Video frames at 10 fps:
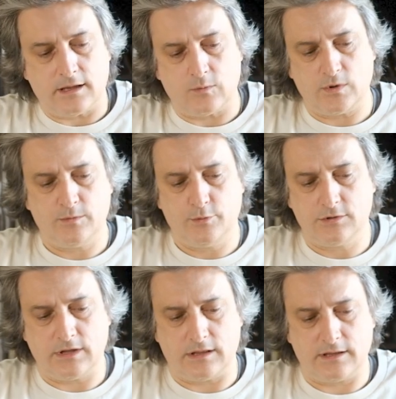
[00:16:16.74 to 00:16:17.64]
when you
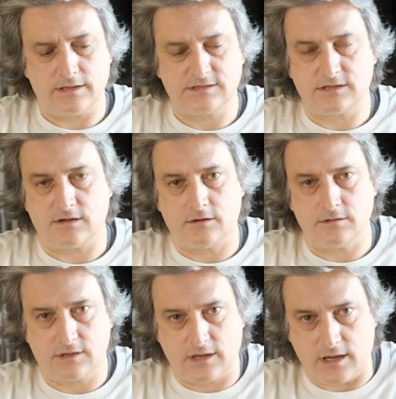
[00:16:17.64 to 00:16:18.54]
put a lens
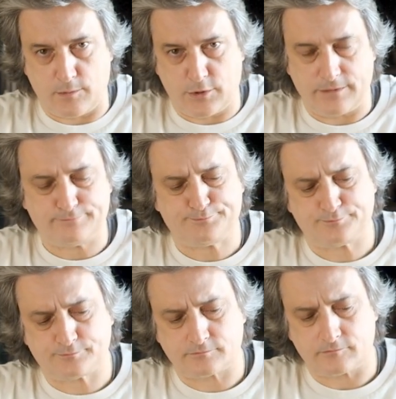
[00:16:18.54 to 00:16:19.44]
on the camera,
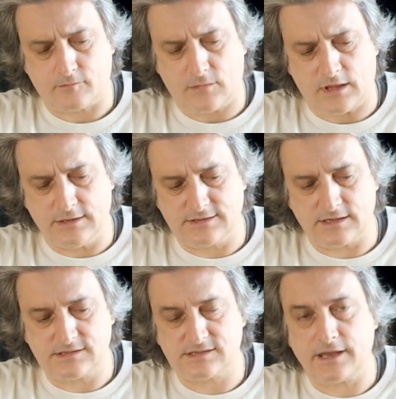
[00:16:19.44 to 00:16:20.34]
it's
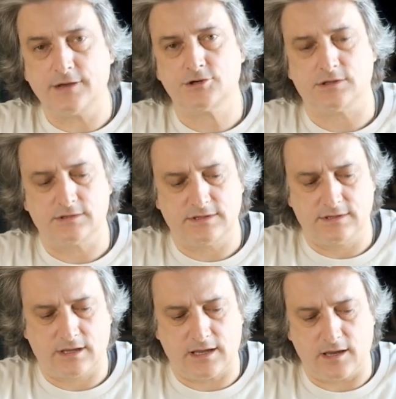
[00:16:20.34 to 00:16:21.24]
essential that
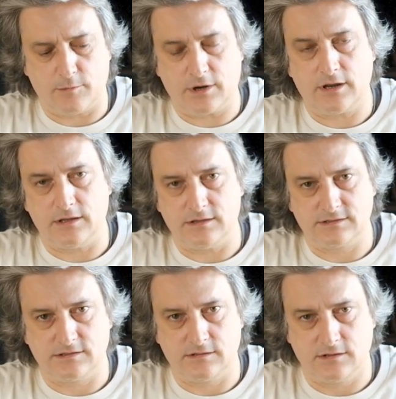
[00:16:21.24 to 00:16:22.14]
the camera
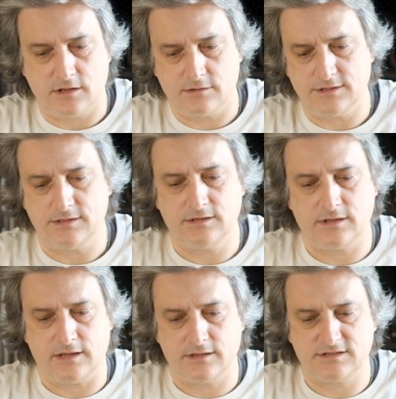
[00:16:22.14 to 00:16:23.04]
is loaded
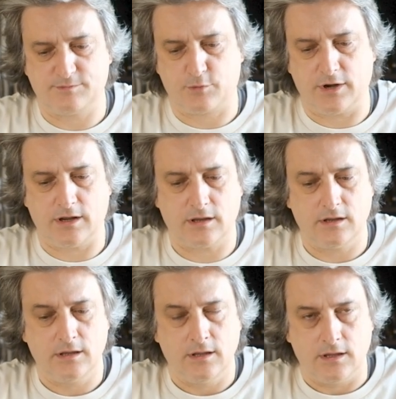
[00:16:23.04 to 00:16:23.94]
and the spring
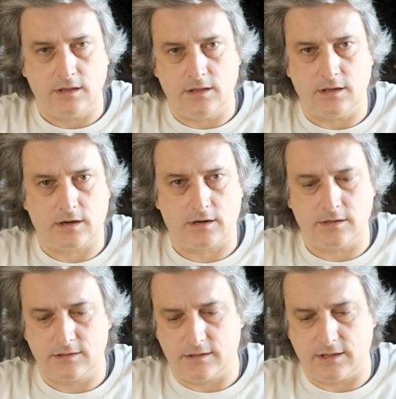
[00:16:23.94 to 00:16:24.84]
here
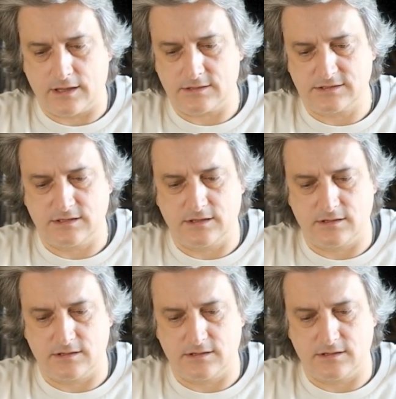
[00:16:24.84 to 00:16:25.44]
in the lens,